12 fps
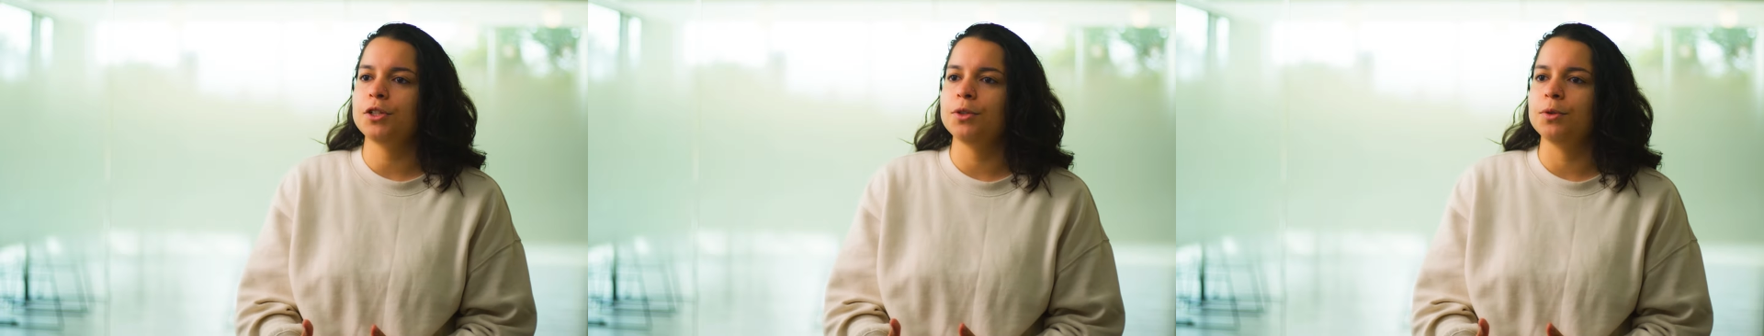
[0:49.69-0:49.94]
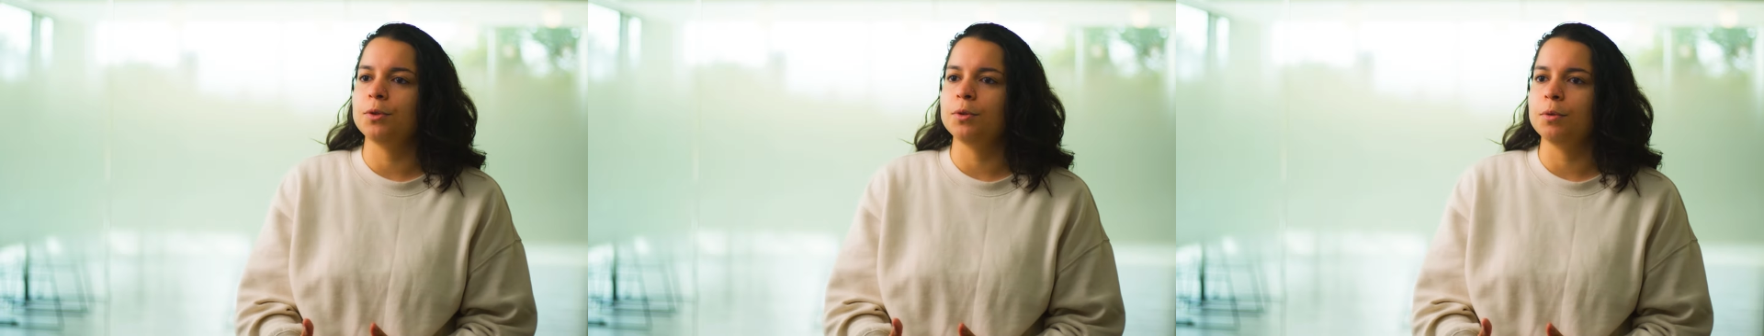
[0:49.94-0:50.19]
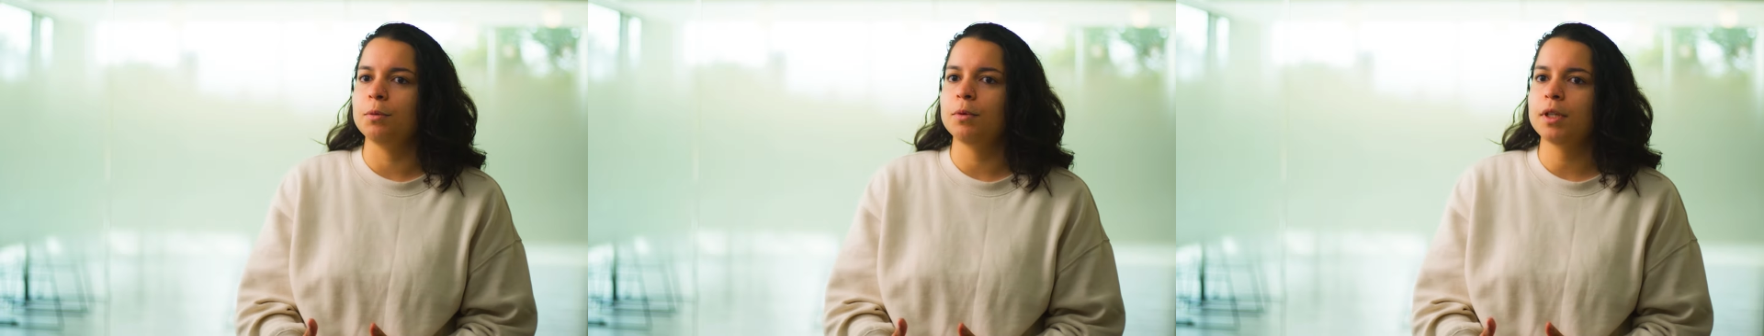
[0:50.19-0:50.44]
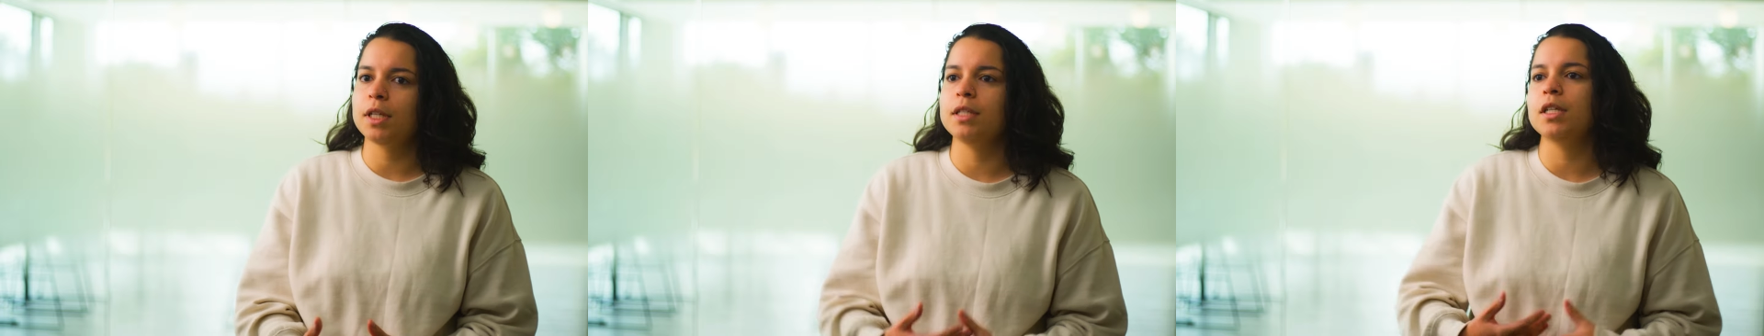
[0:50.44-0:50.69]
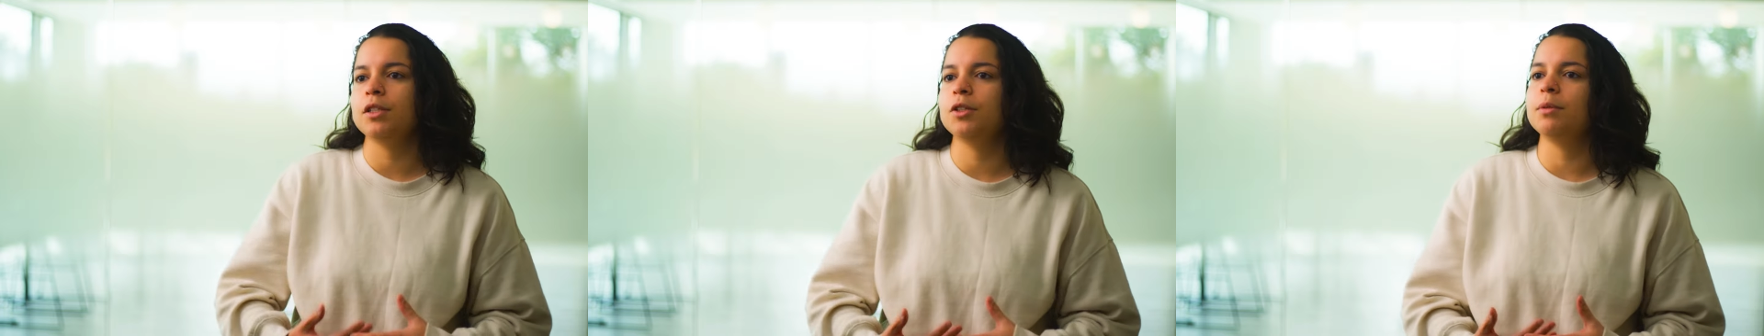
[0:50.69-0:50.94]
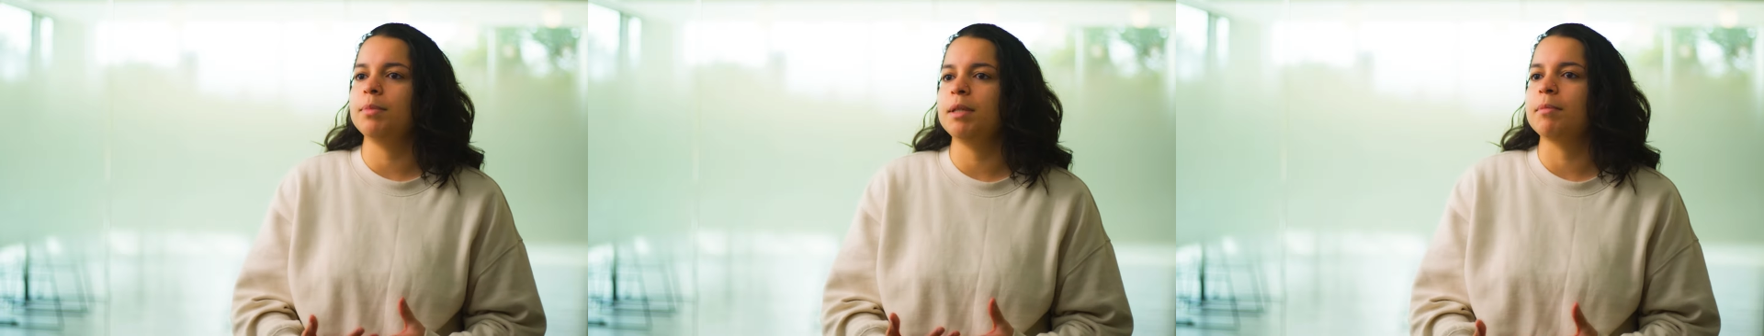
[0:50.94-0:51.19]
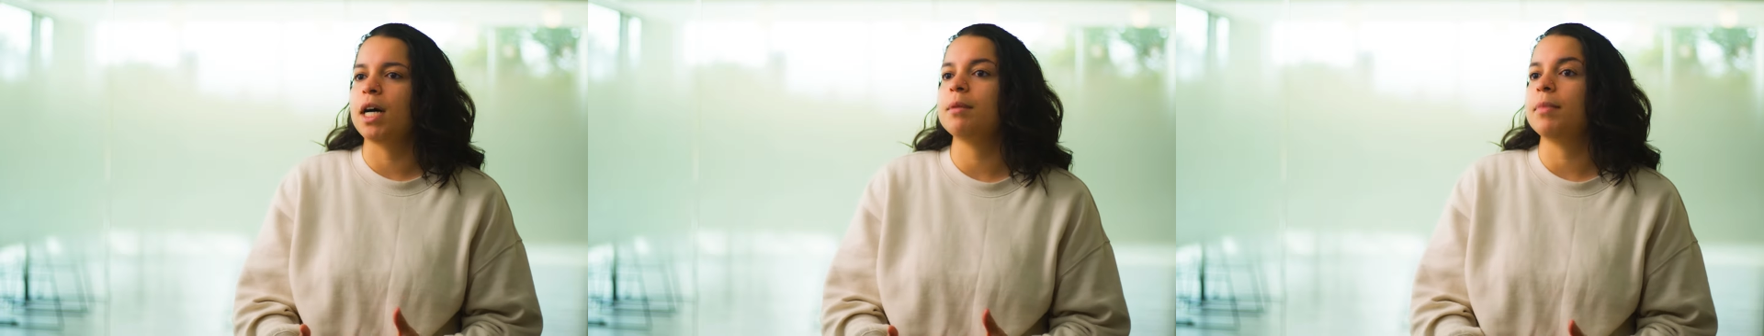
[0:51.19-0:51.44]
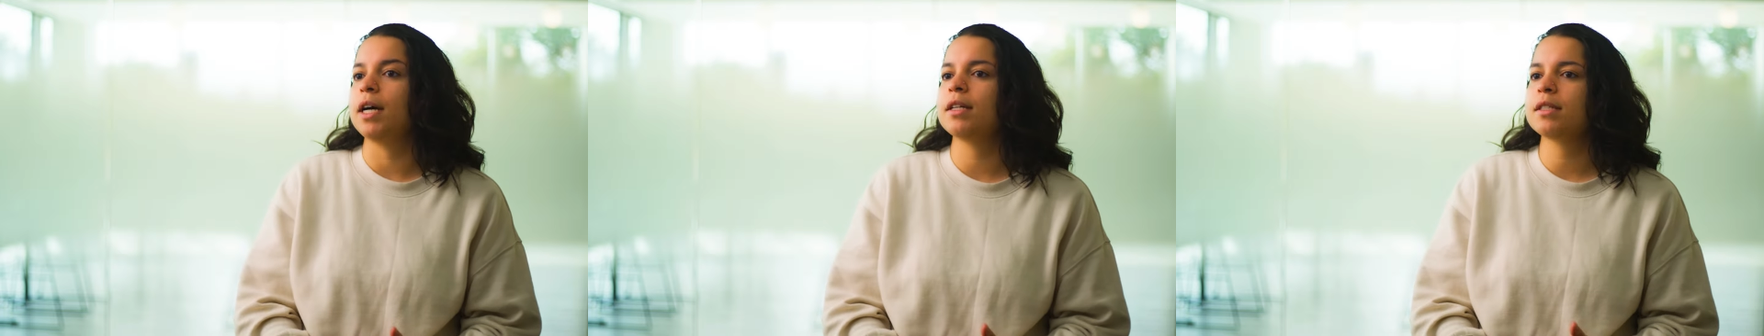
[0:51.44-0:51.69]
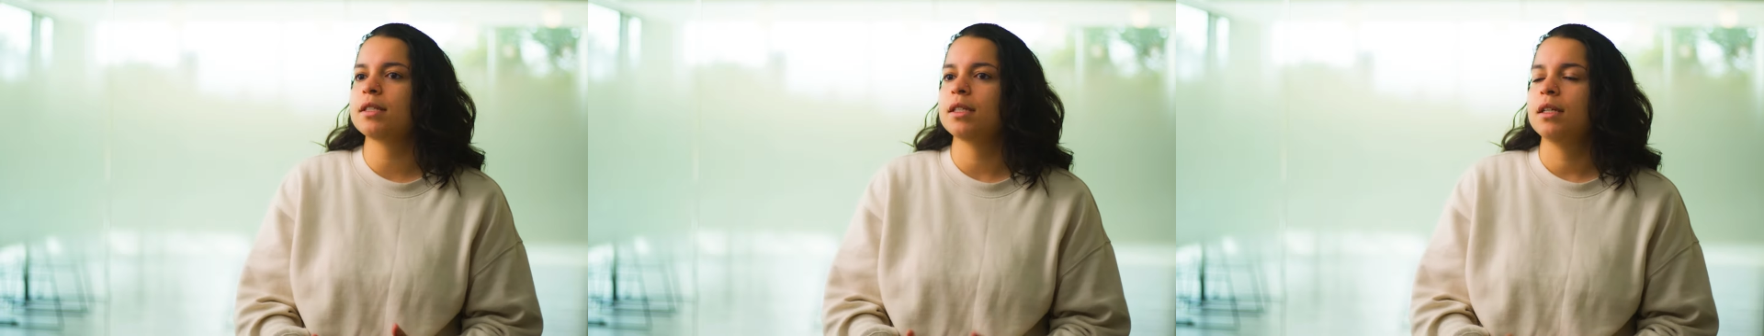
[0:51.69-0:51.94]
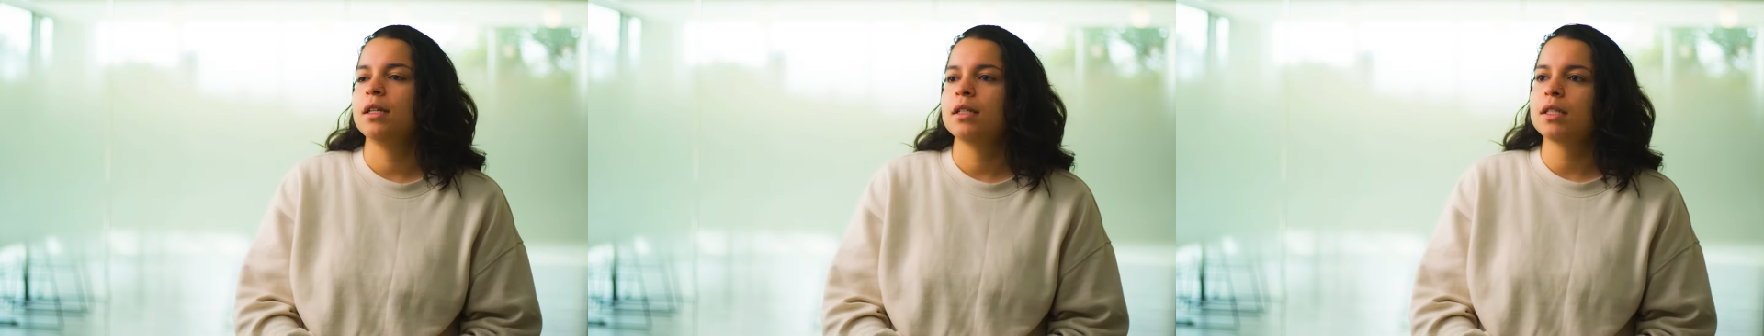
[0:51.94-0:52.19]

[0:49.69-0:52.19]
to continue to be my best